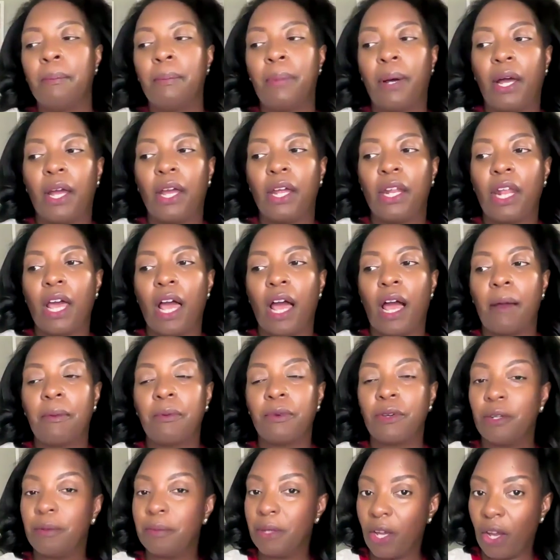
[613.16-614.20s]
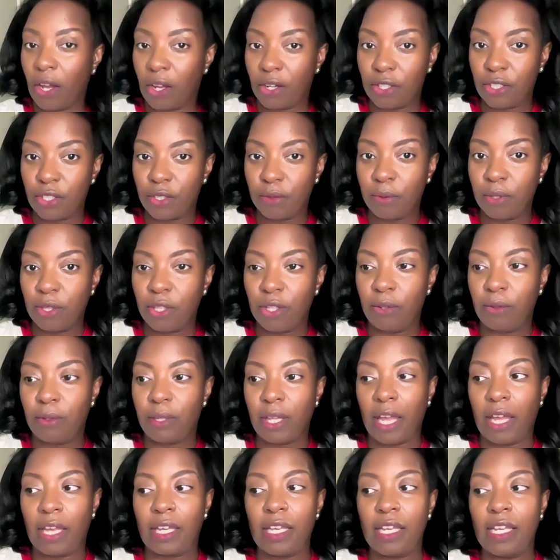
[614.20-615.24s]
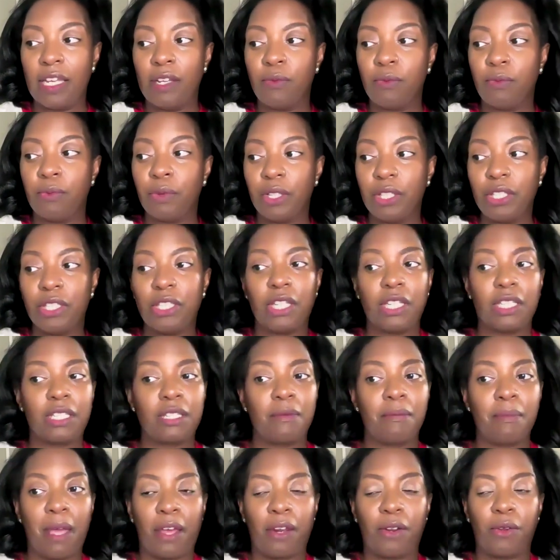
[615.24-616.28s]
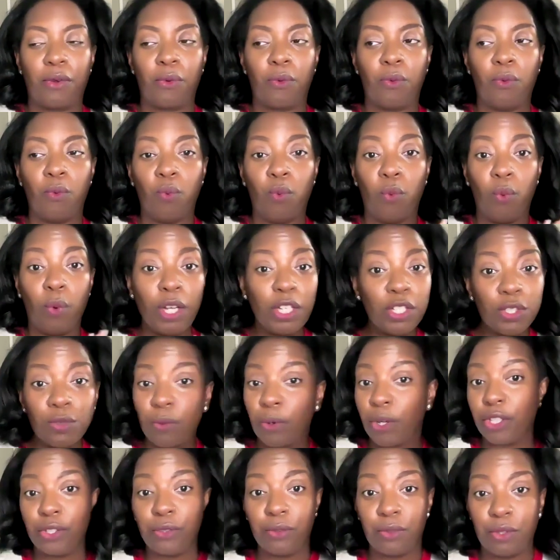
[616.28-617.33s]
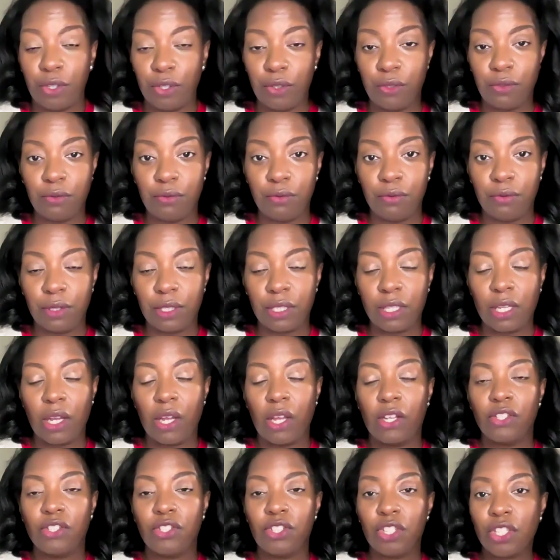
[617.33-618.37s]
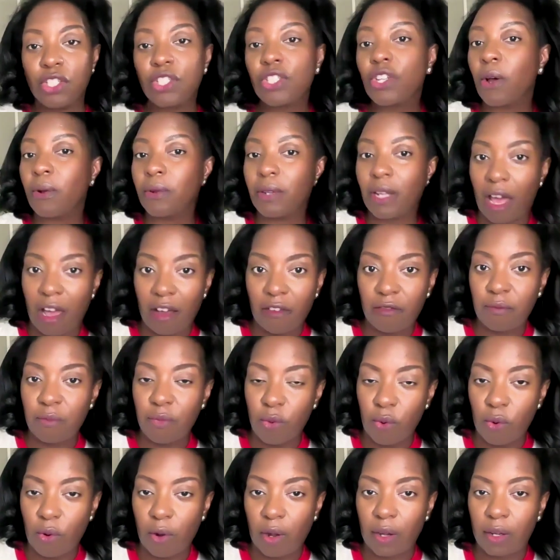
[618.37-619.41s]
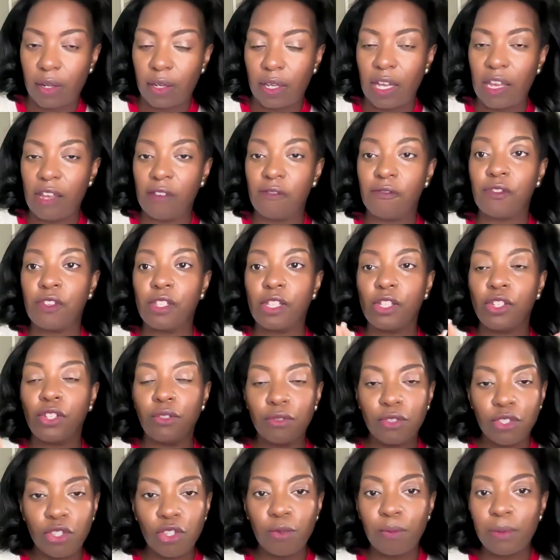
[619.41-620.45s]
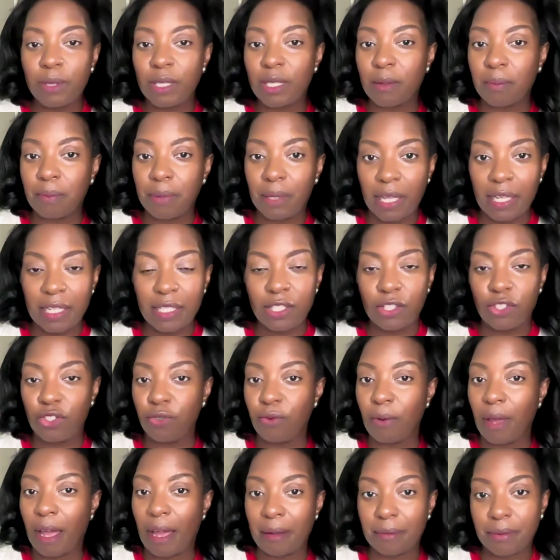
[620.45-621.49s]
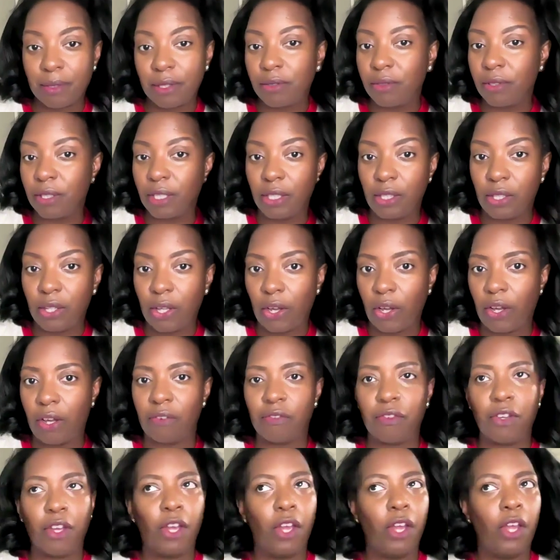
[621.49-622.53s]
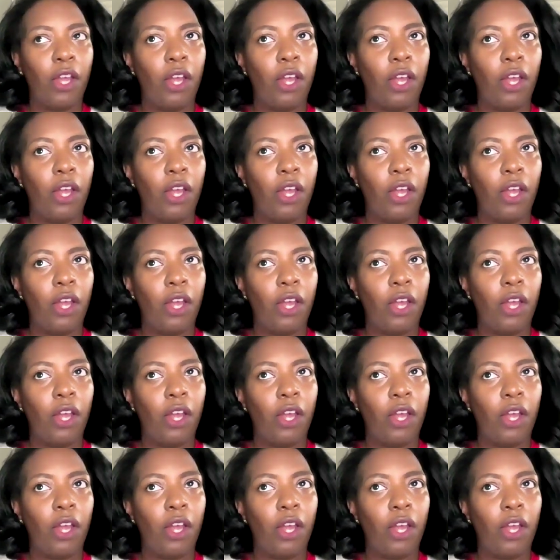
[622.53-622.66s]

But I'm going to be honest with you, like, it really doesn't matter which one you use, just go live more. If YouTube is the place that you absolutely love,